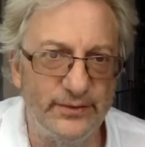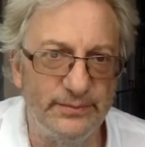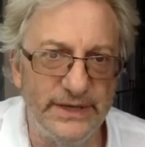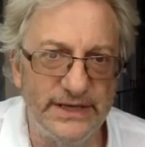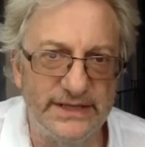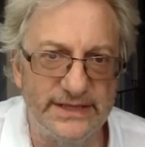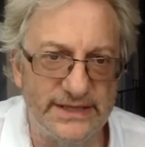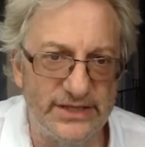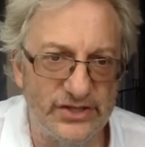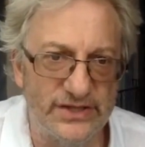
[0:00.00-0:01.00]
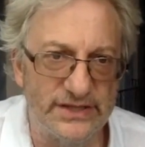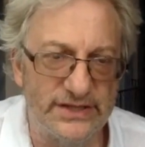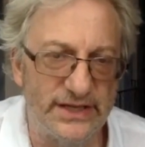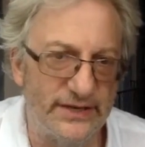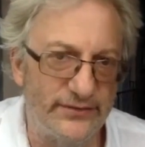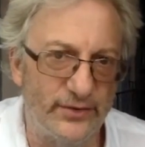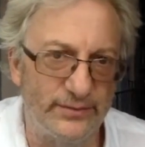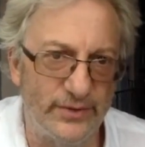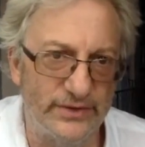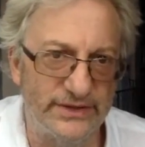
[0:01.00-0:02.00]
for big decisions like
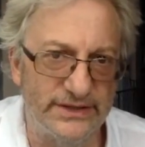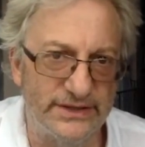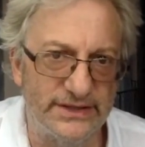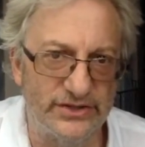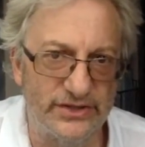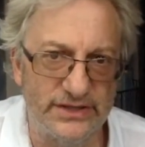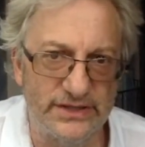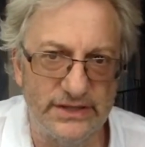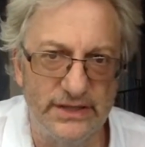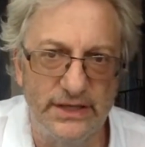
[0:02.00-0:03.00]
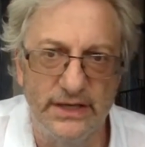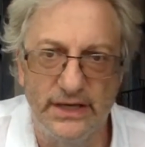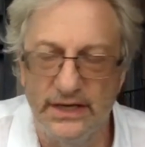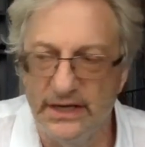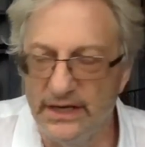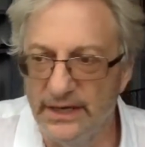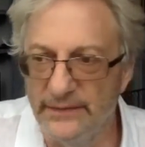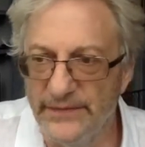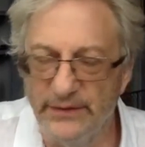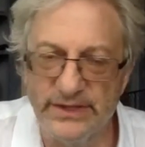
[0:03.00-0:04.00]
foreign policy decisions.
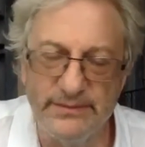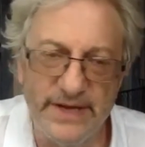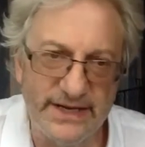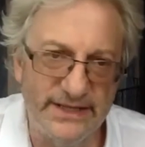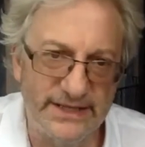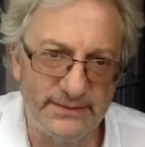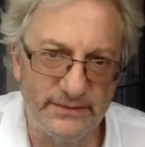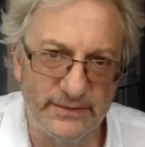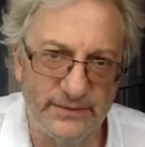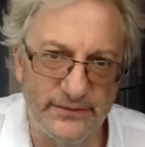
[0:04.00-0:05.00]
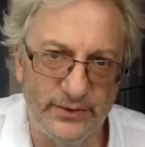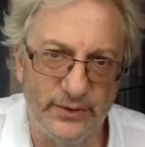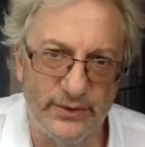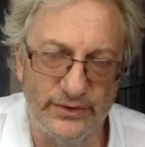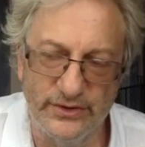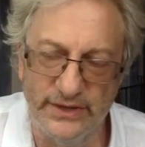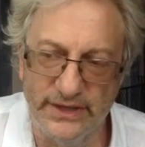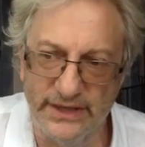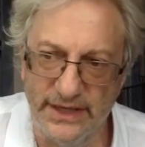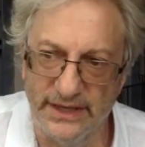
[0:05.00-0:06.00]
There was a mechanism for
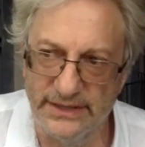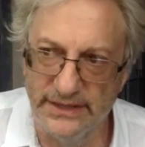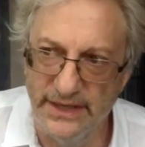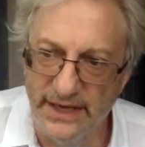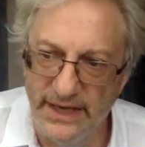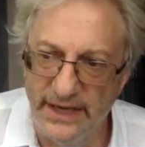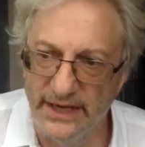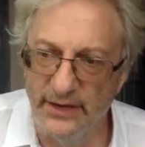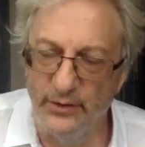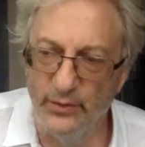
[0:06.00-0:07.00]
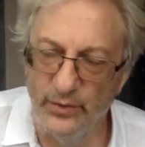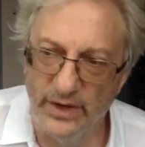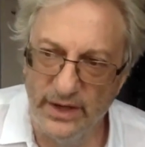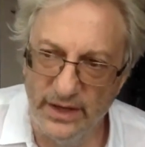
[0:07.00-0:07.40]
doing that. An